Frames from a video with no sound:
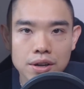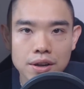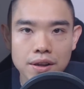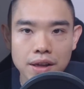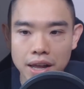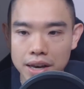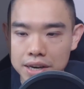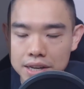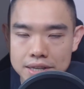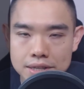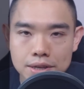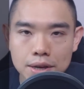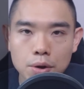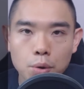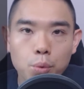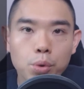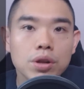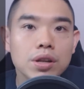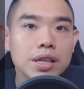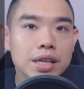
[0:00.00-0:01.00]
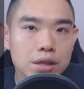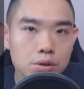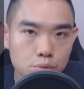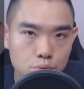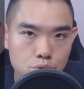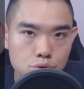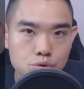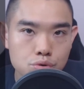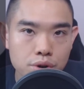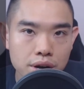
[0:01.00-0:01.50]
And this will lead to
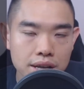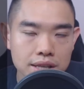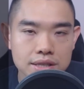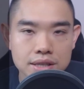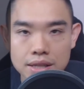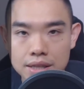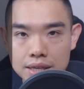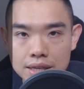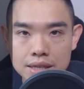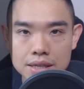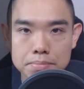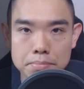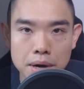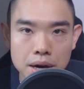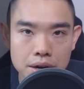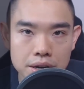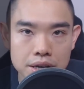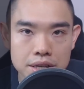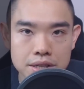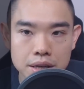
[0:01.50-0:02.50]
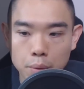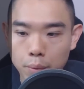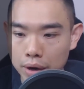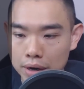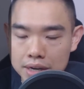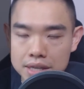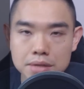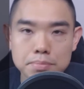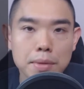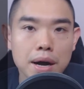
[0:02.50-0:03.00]
trends in these markets. And when
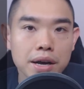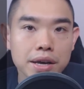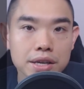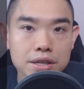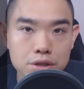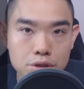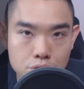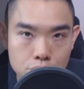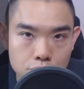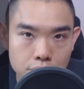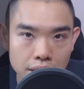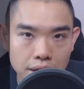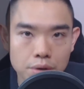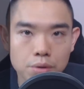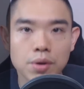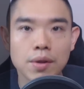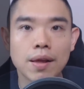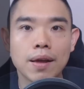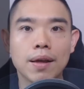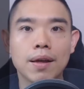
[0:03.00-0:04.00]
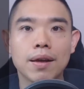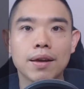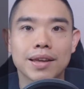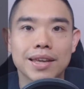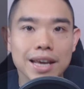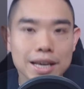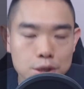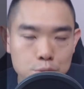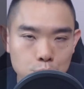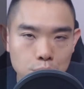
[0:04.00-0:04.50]
these markets trend,
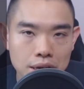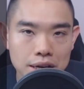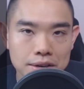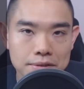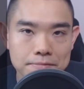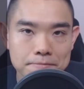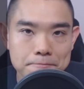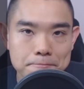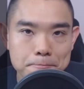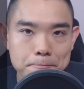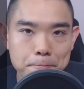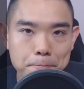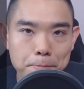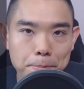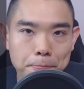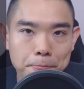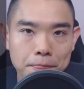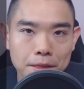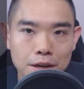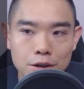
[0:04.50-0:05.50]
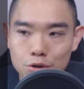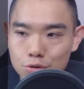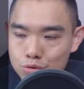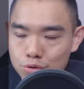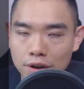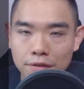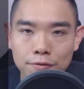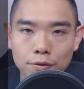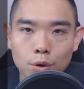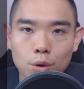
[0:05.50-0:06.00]
guess what?
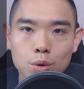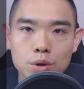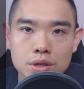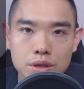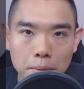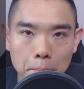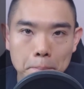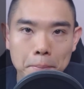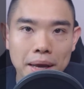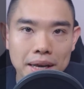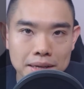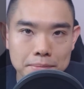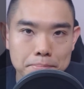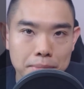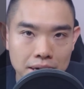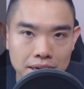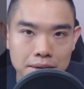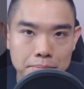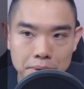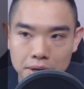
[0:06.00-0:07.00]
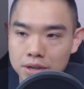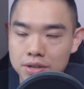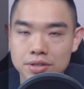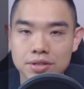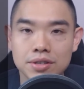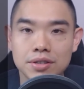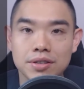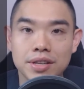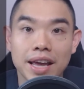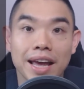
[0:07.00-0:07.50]
Trend followers make money because
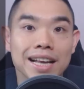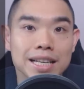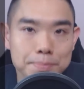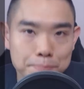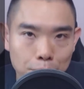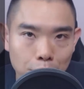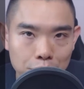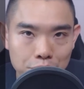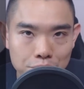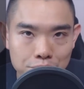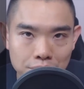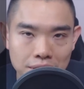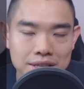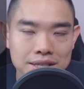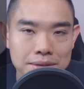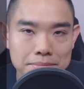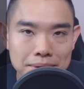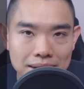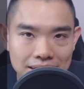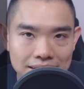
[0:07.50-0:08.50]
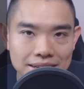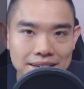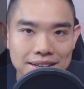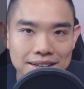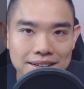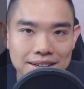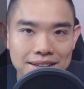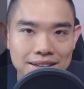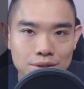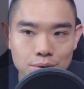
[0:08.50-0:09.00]
they exploit trends in the market.
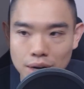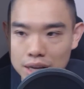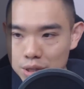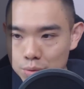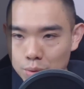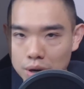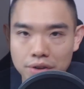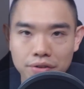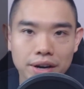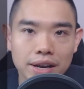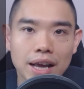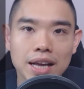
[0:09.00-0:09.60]
So that's one, right?